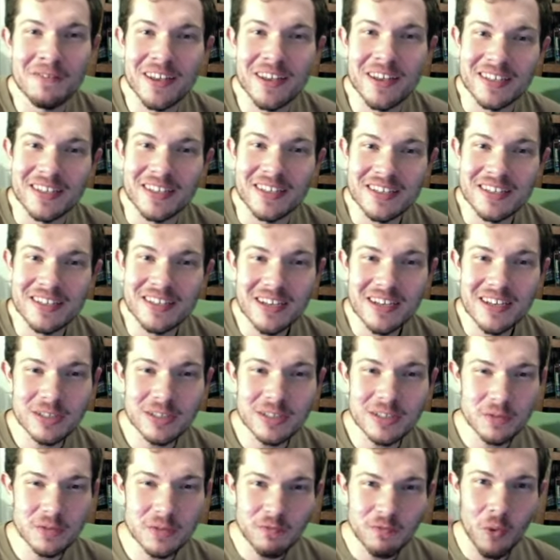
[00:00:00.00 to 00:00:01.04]
this. This
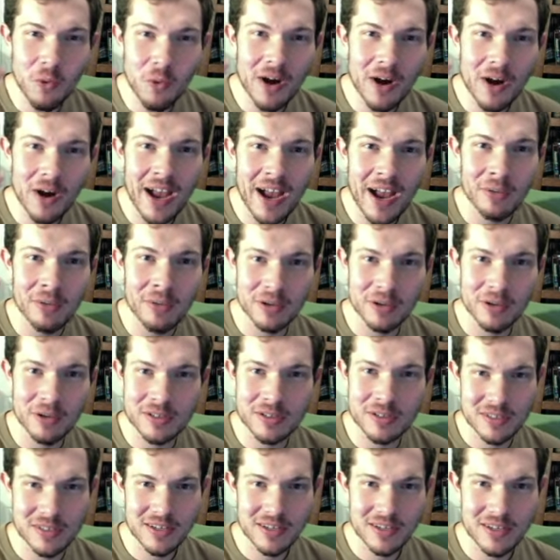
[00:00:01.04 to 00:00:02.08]
is four
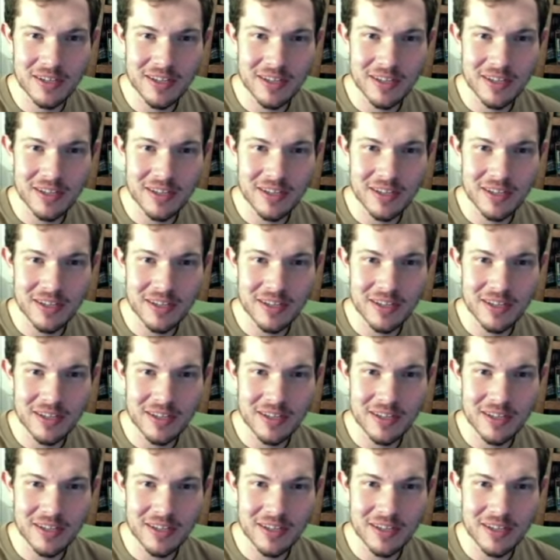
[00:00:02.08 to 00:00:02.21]
hours.